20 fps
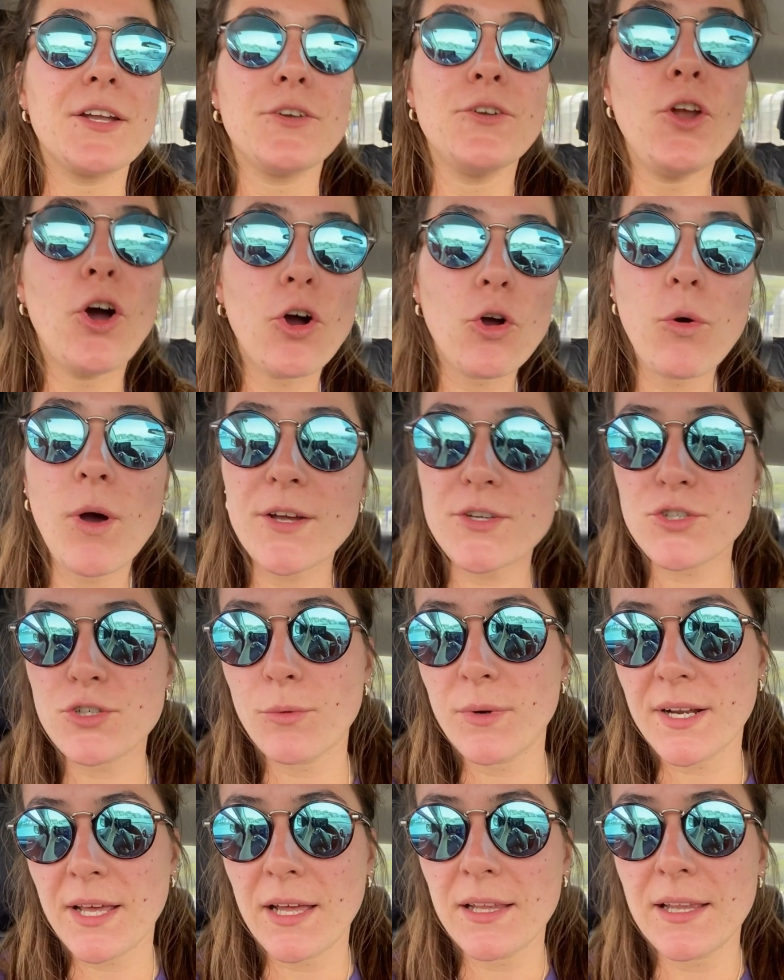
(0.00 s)
not quite sure
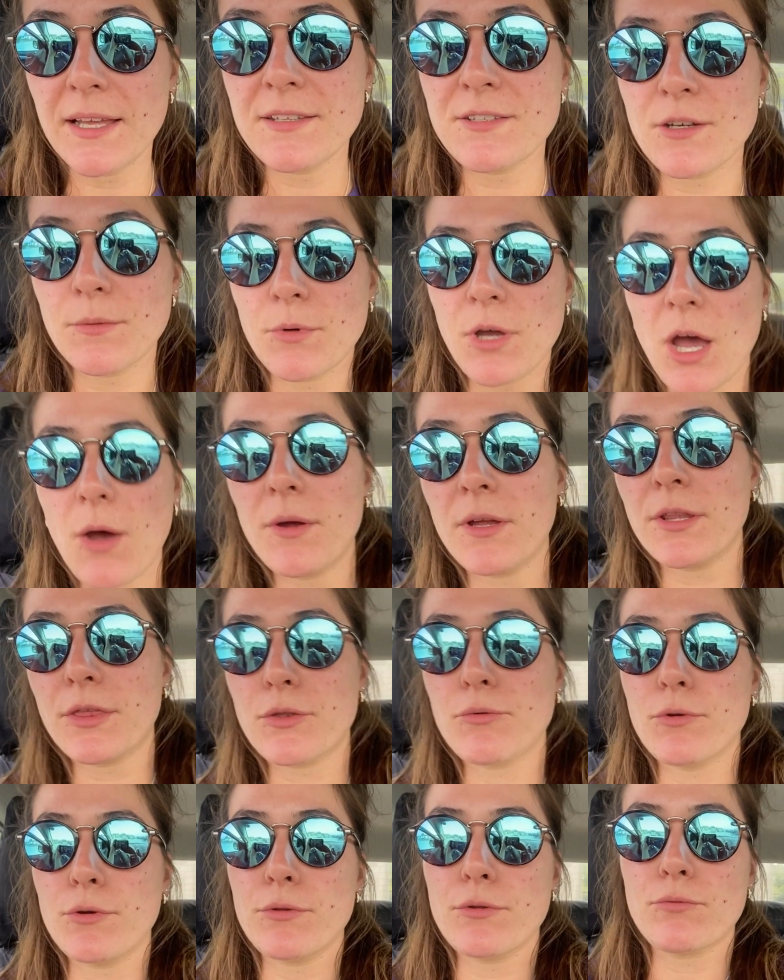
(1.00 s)
when it'll end up going
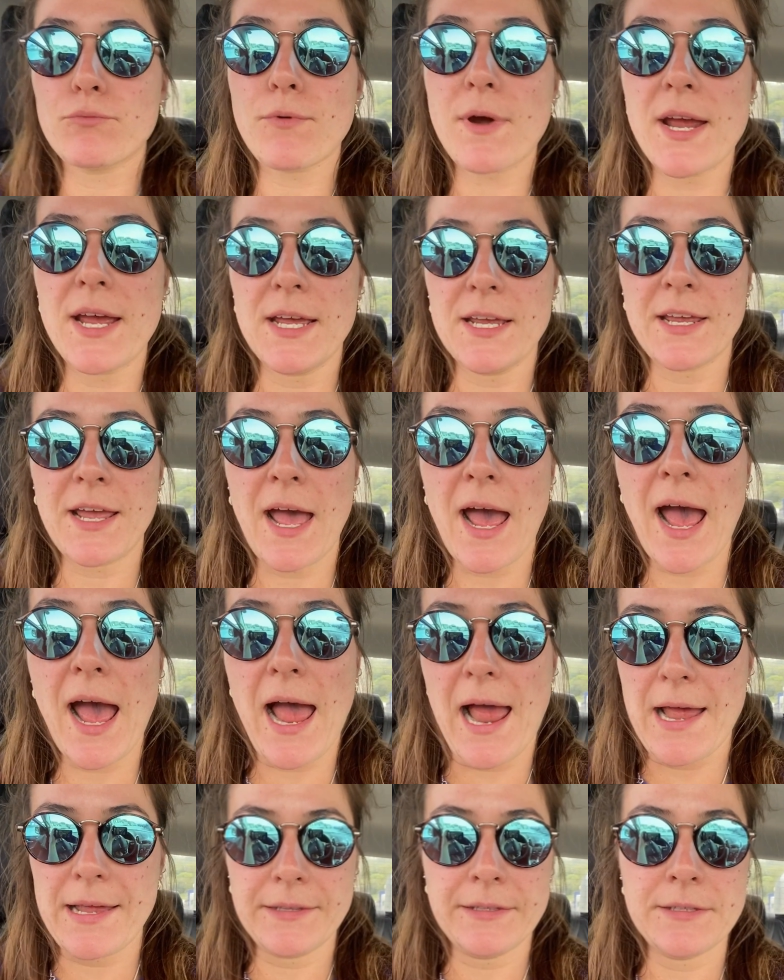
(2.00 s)
through the ring,
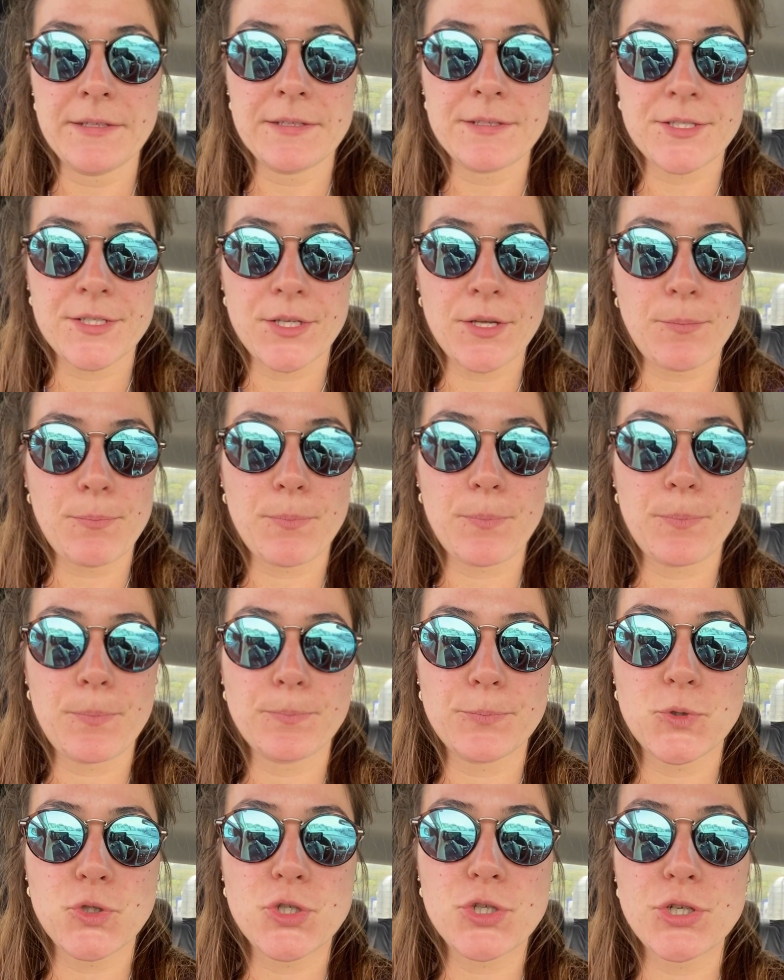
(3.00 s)
and
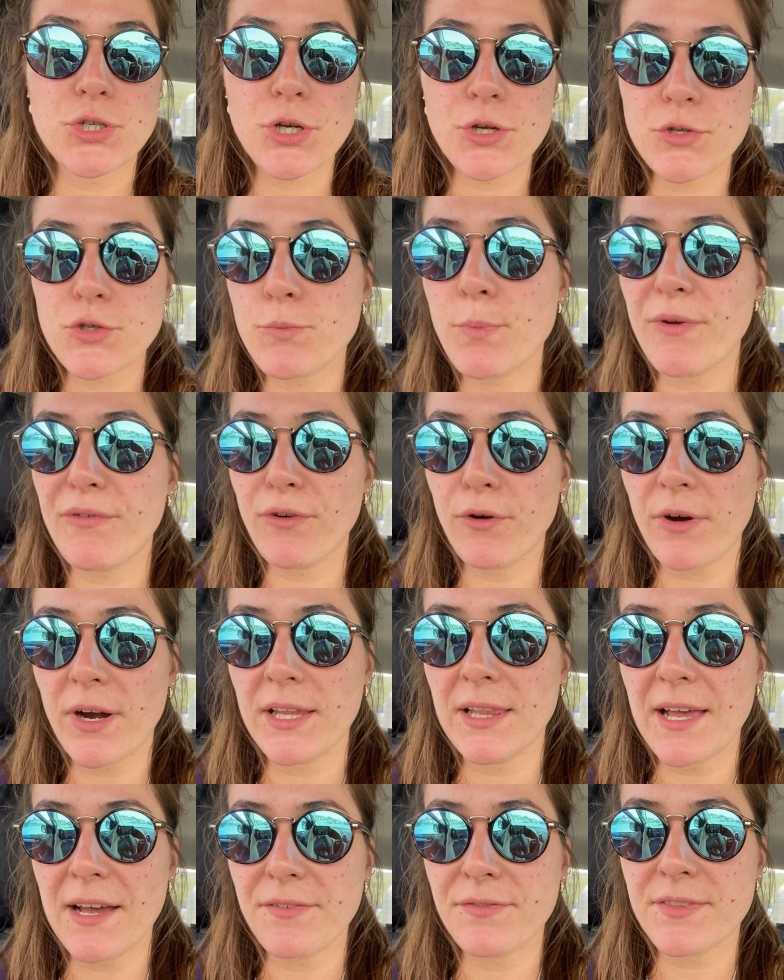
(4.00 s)
just before I
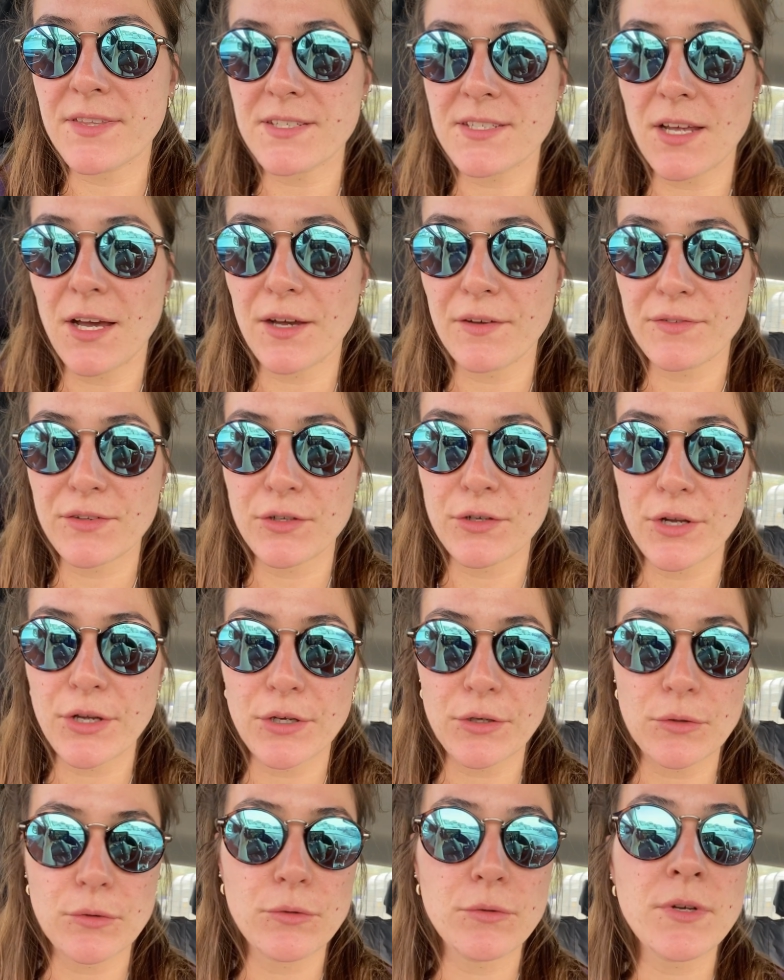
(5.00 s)
left this
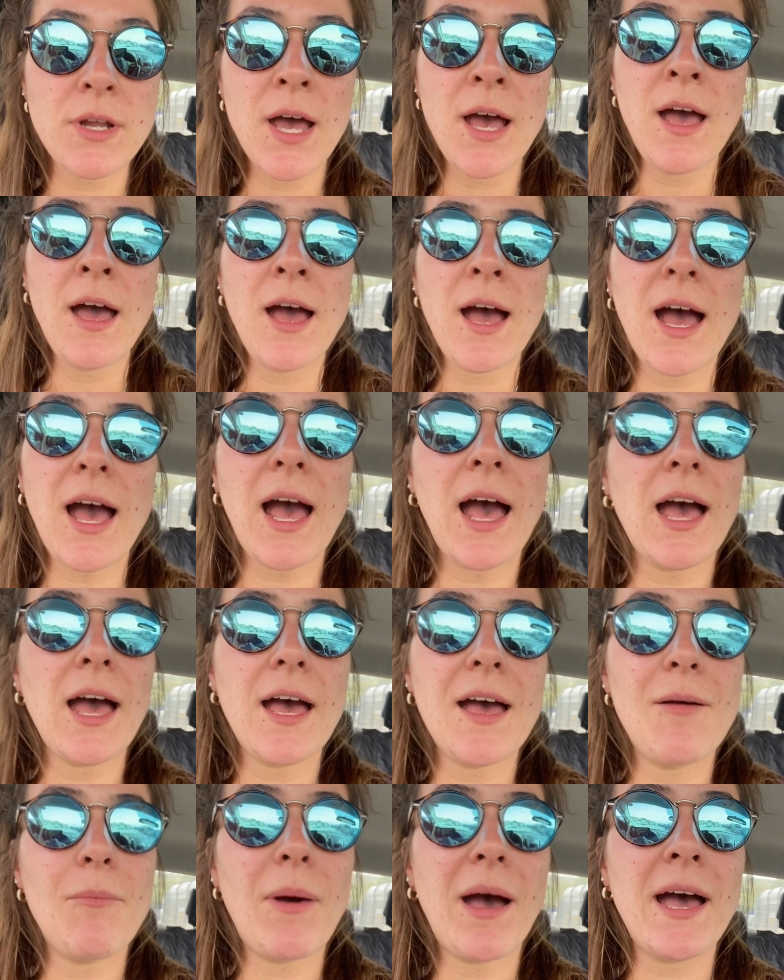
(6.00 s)
afternoon,
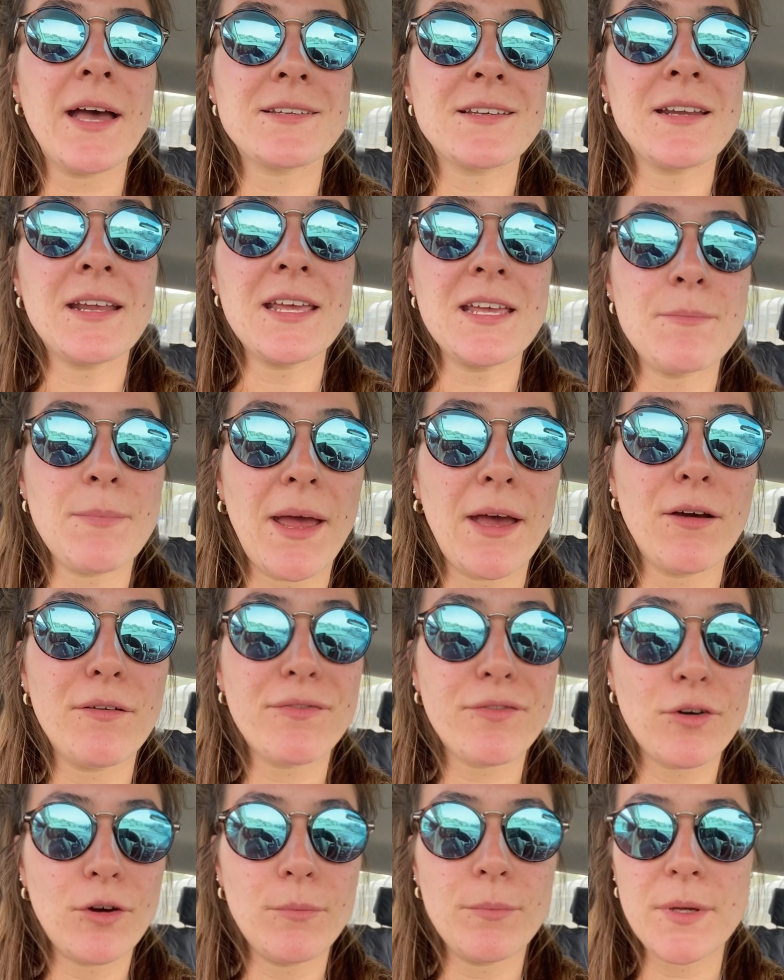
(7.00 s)
I had an email
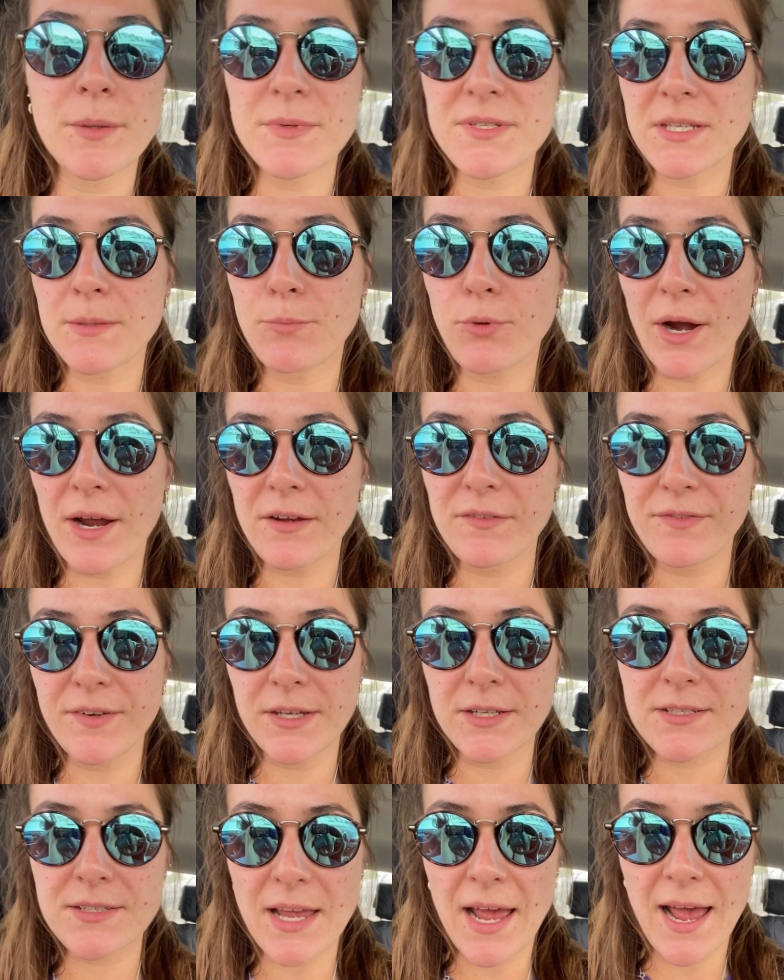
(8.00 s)
from BBC
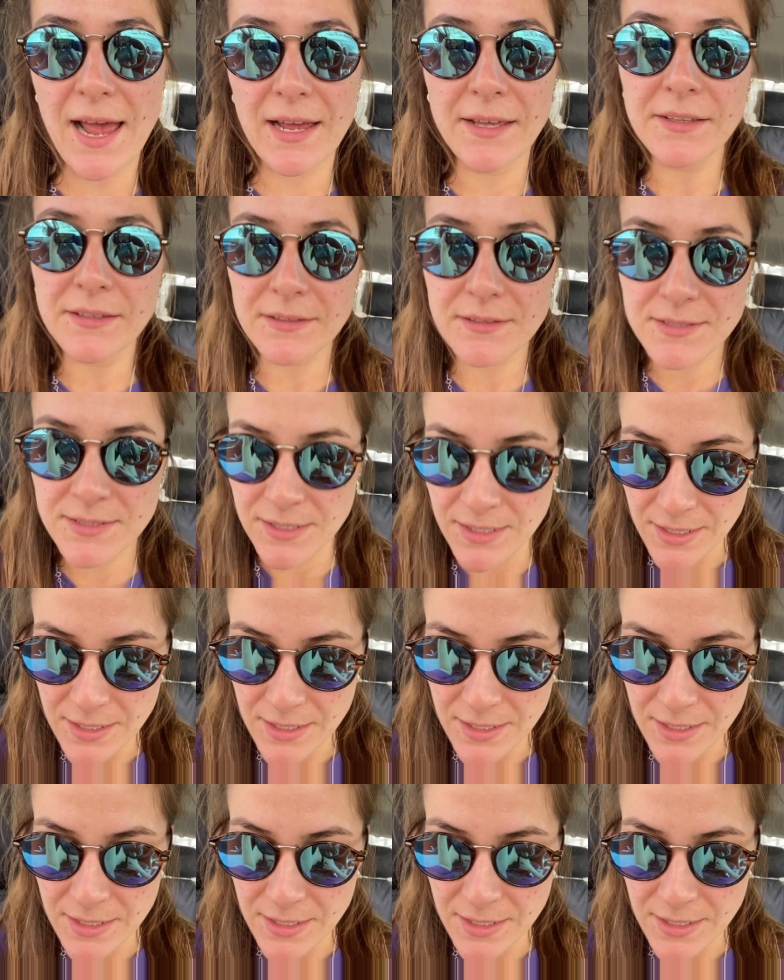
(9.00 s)
Breakfast, and